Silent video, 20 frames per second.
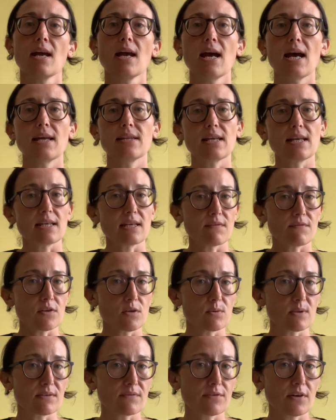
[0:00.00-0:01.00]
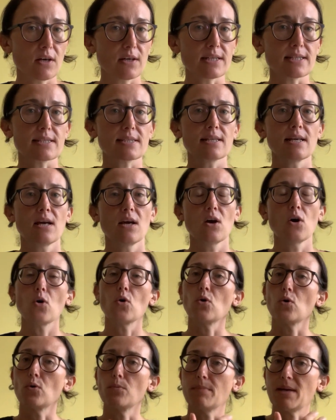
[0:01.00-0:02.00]
and they give you advice
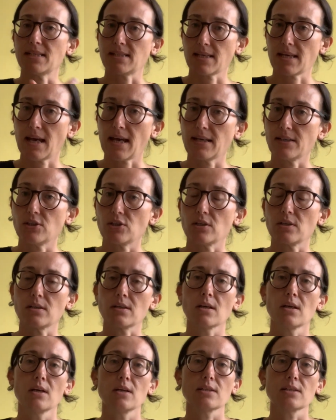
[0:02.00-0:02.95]
or medication